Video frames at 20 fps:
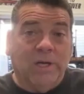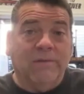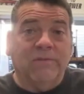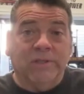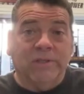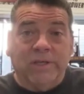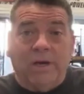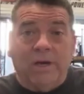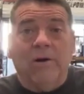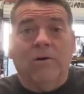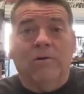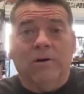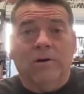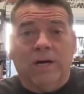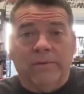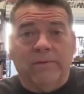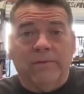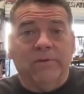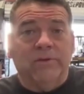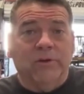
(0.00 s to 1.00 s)
to go.
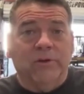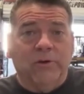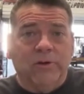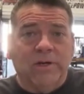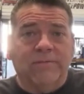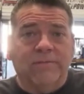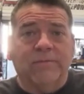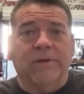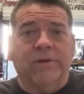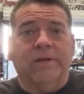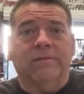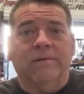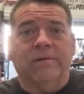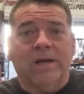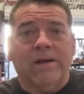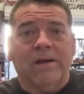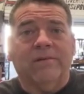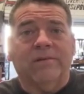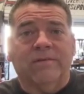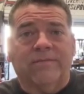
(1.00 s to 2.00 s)
I would do it if we
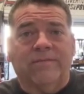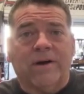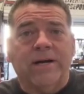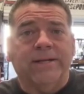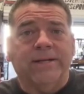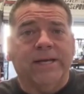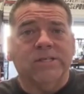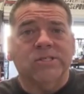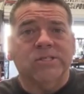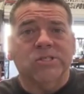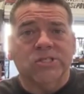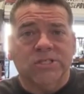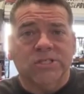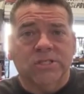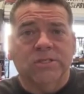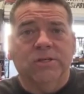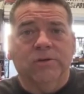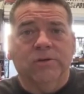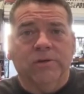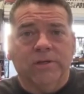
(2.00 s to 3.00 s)
had the finances
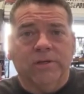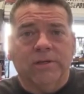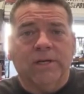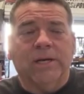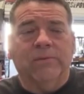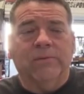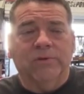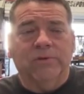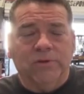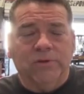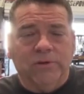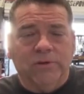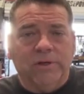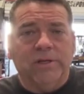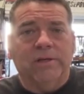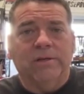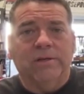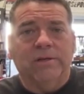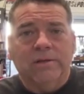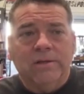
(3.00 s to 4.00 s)
to do it. I would do it.
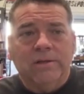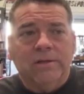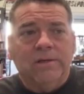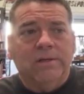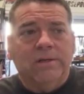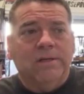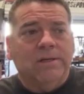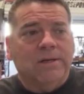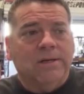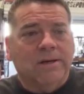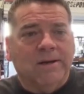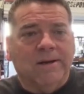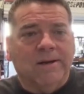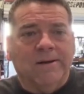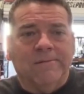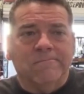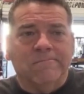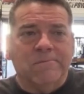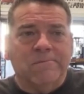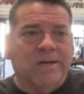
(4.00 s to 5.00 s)

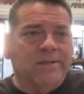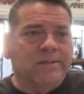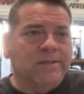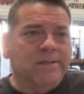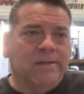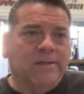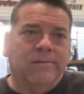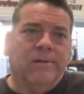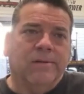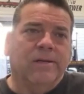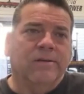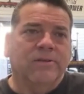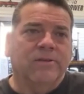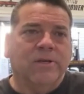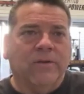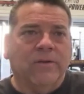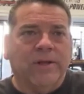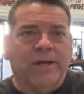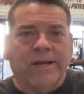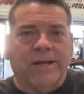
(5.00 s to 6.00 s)
But
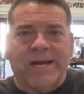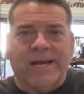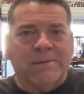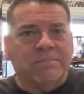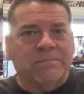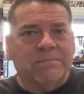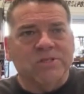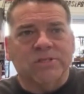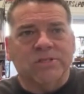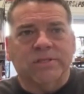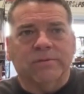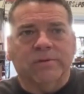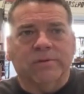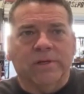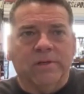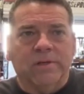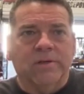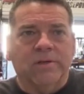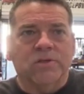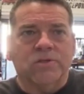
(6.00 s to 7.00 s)
until that happens,
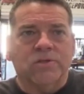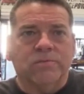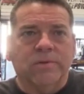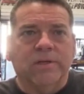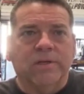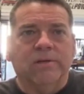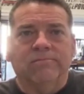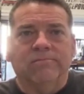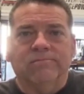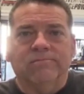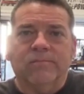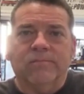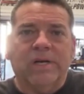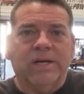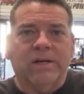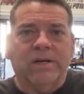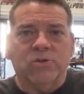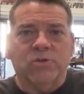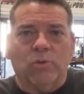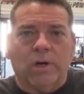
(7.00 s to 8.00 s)
it'd just be
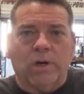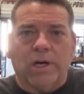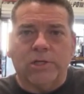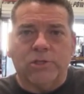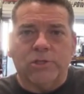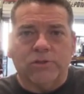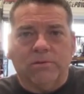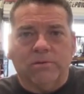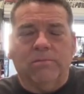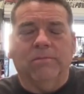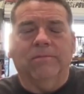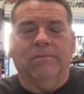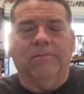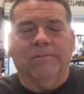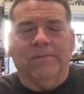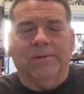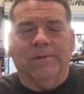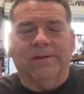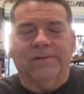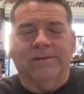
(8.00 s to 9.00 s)
I just watch.
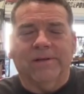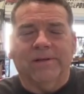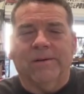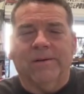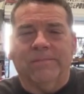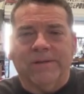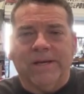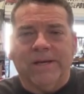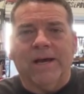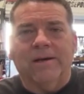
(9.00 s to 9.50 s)
But yeah.